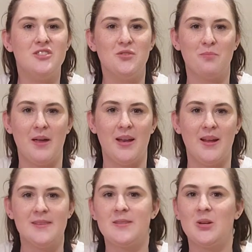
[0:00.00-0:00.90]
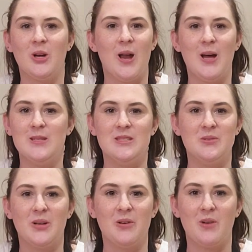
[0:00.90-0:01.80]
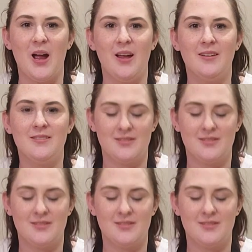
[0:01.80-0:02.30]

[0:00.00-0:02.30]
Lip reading: Duke mayonnaise or you're not doing it right.